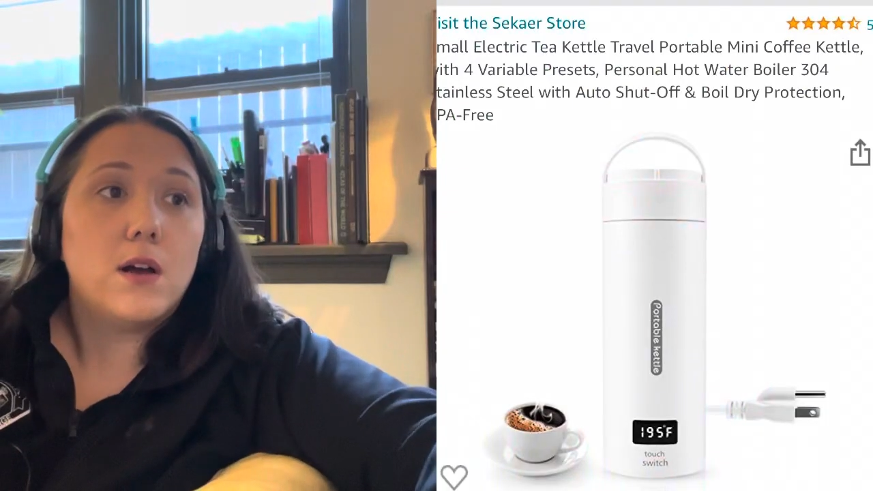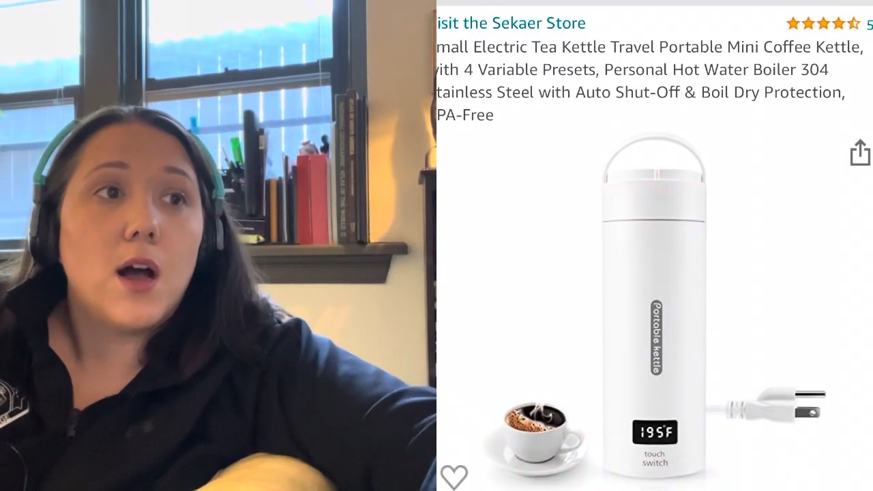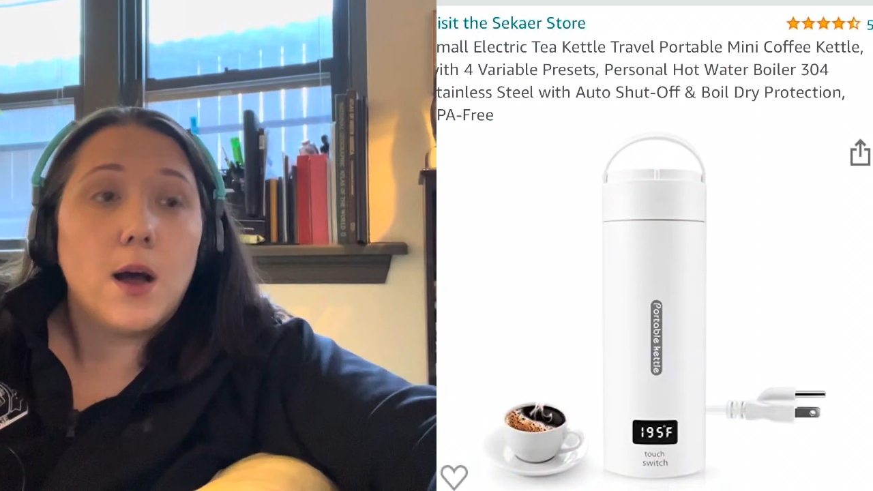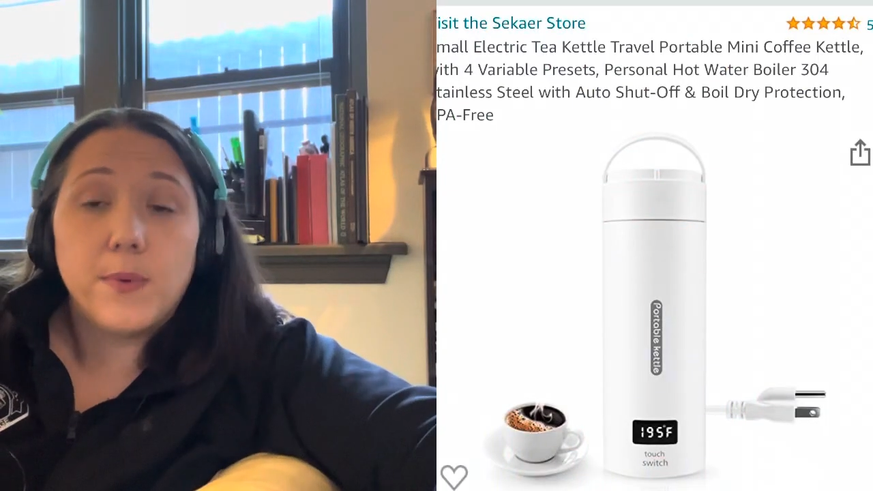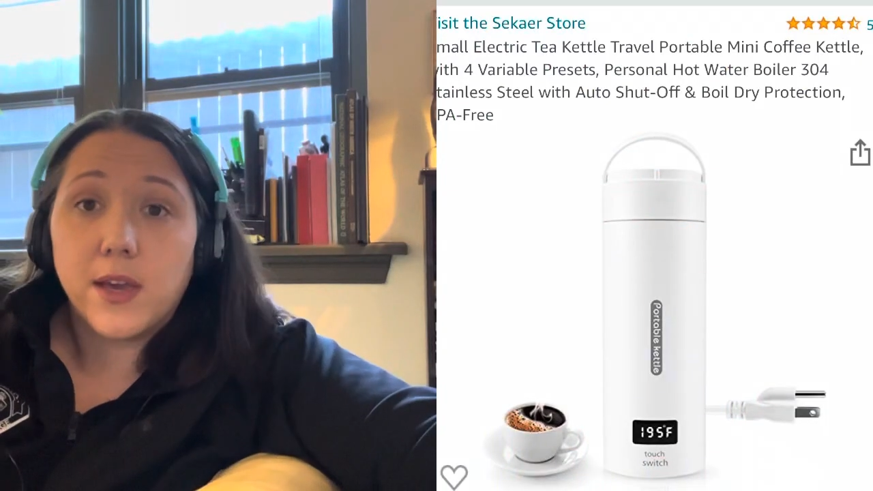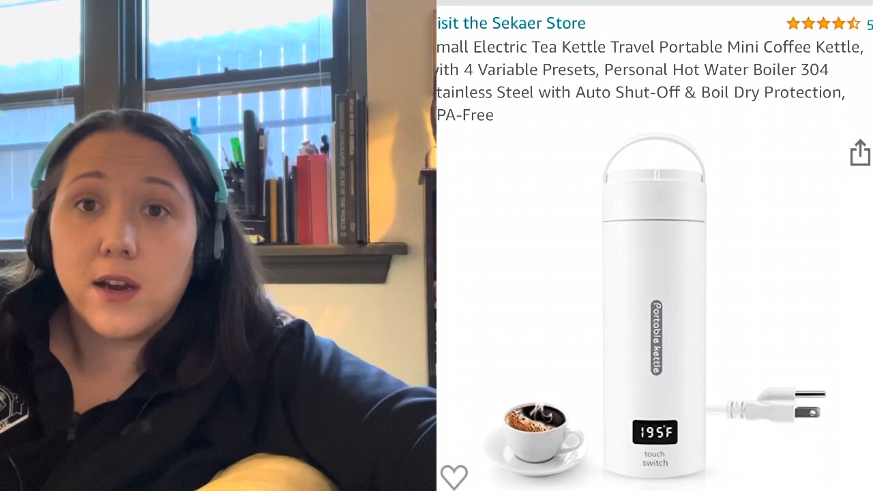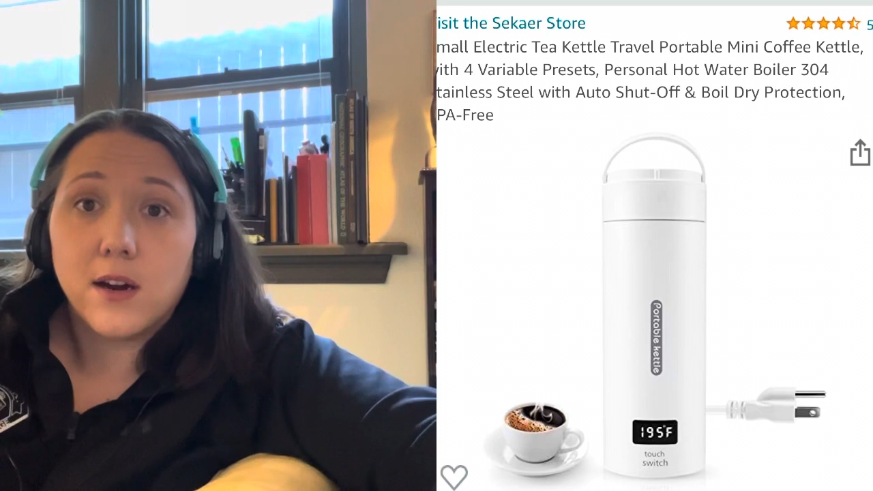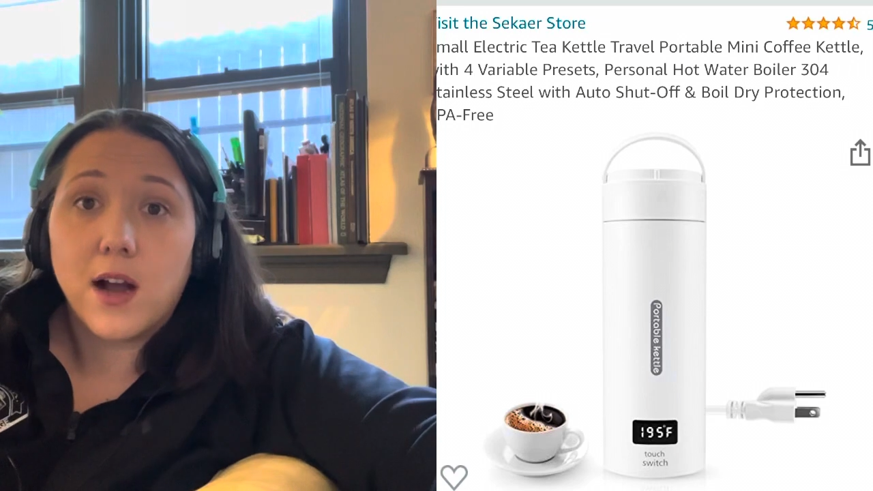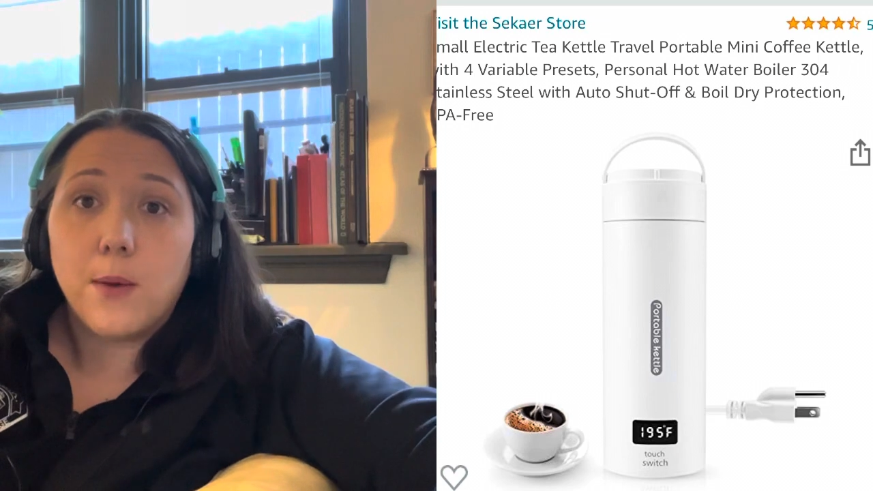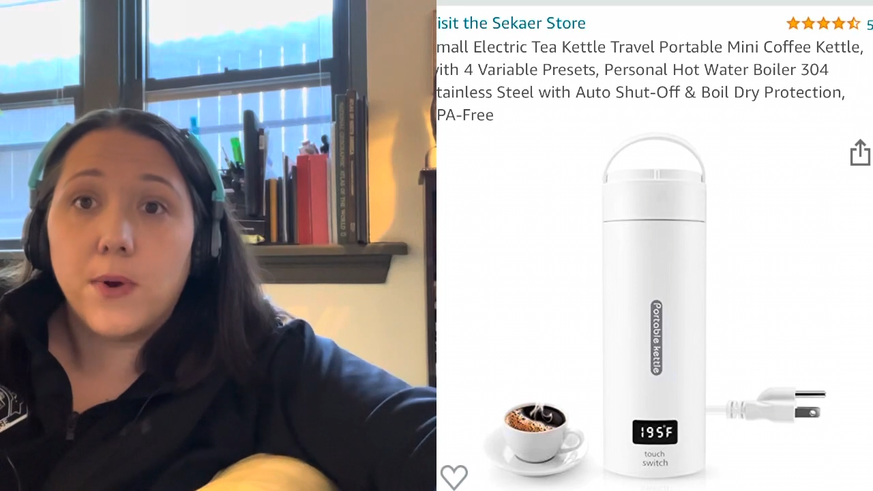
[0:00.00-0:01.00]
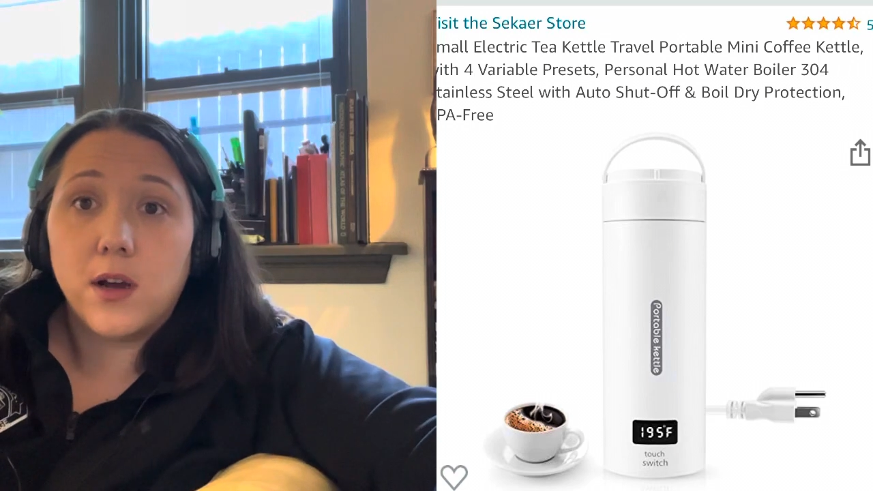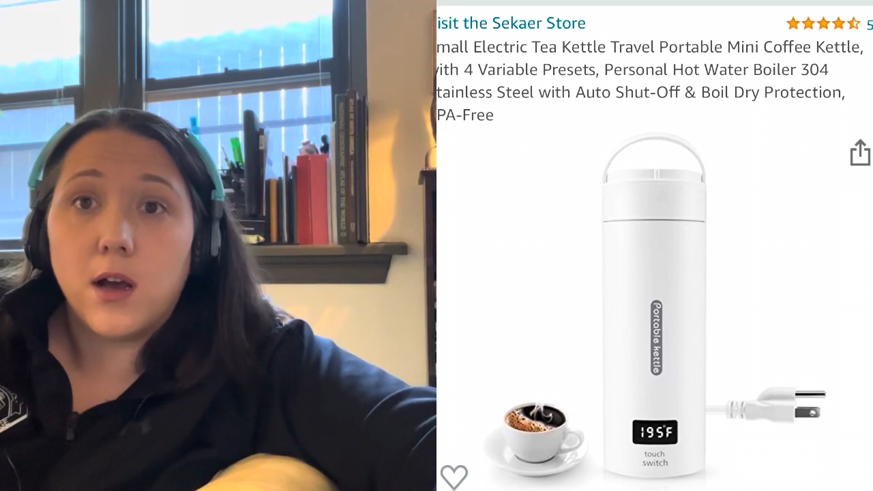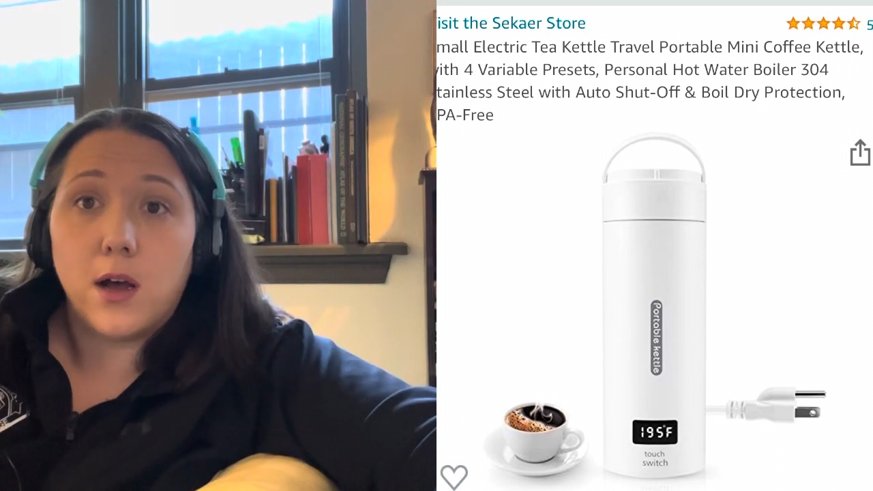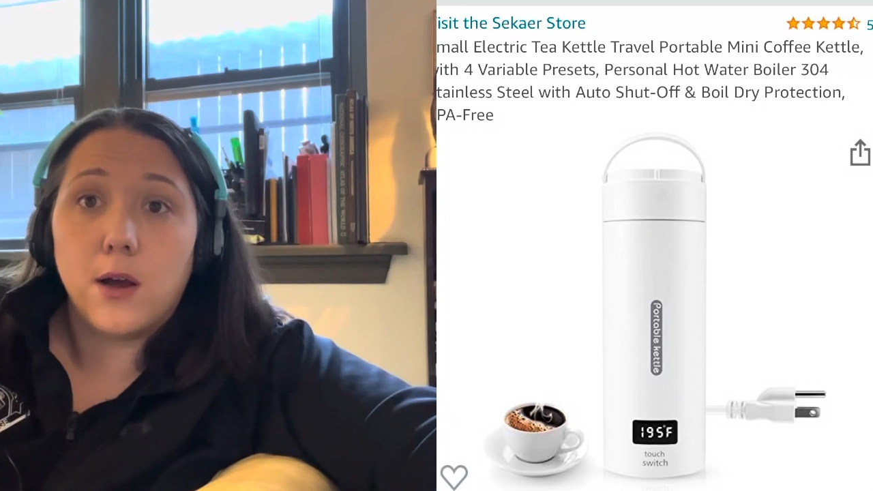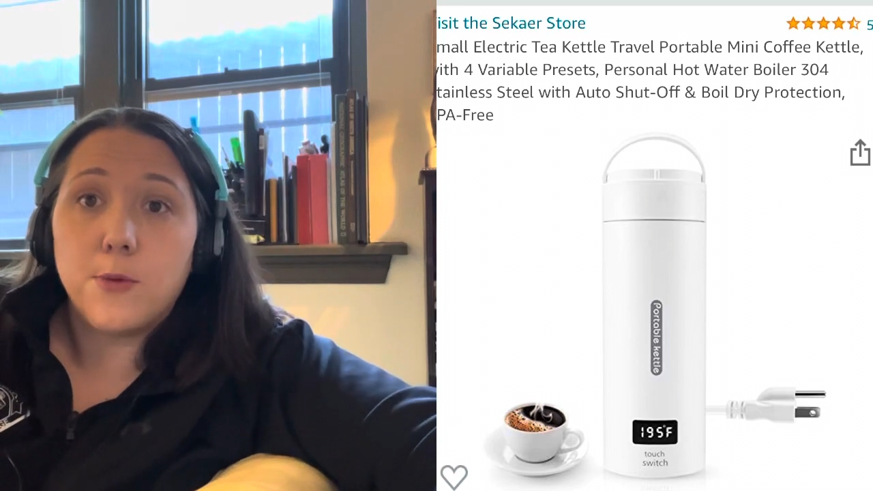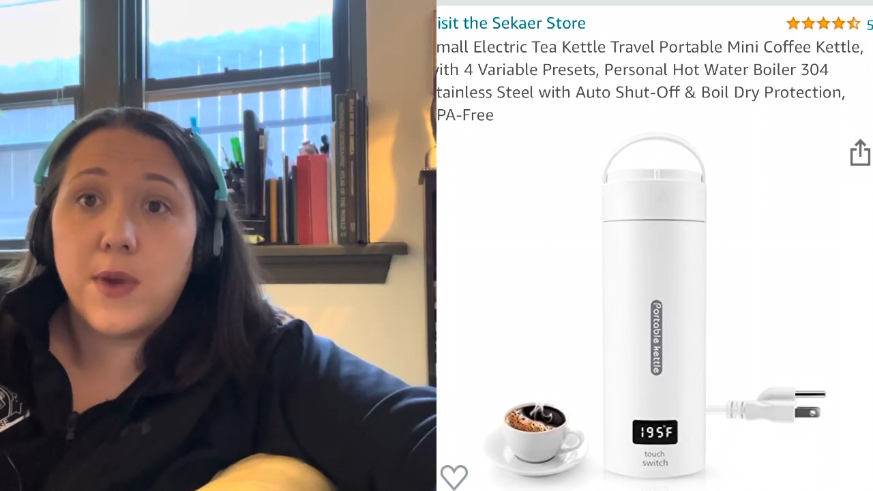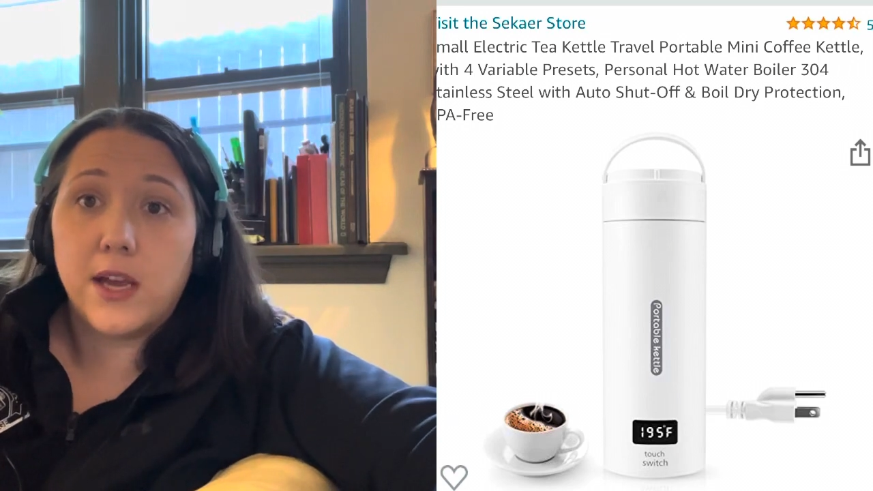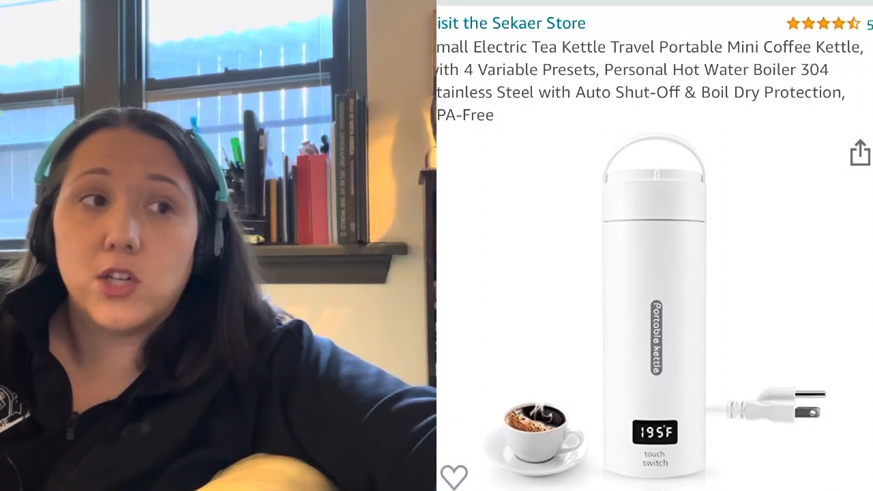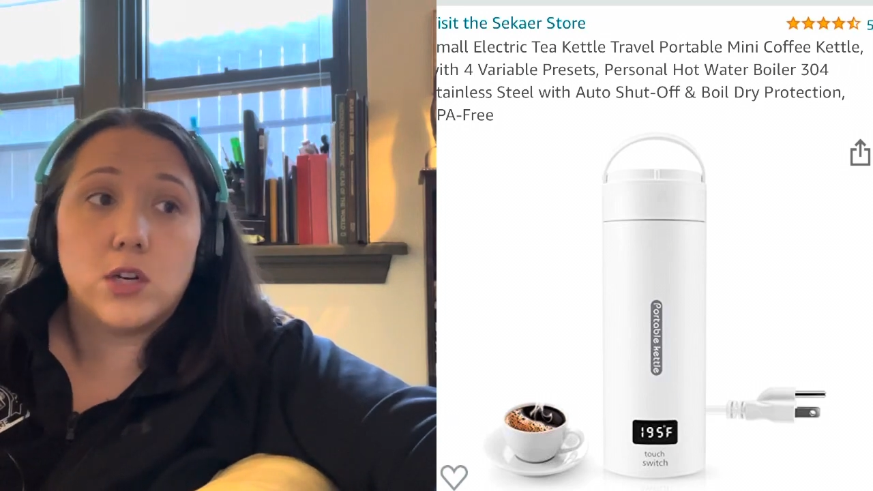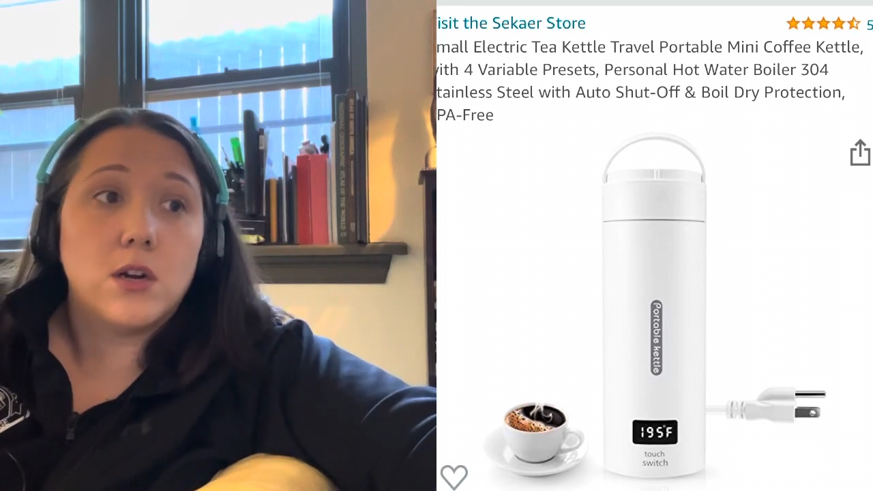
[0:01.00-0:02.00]
up here, I'll put a
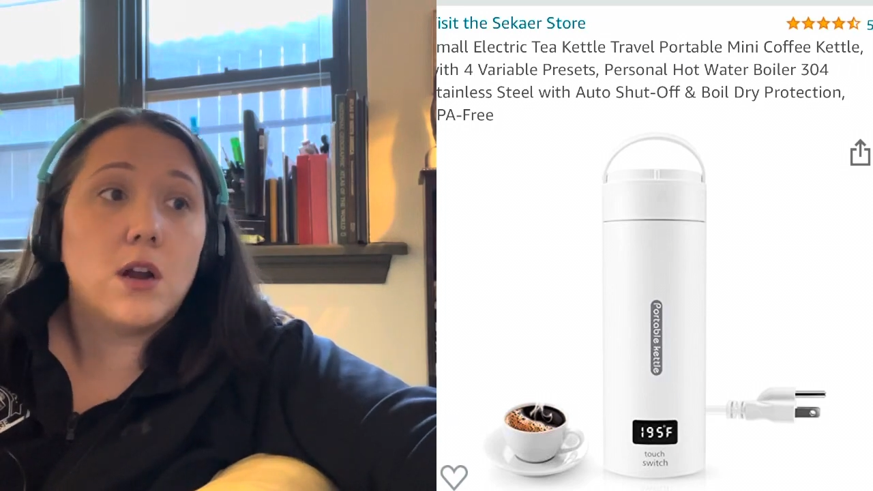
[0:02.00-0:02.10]
picture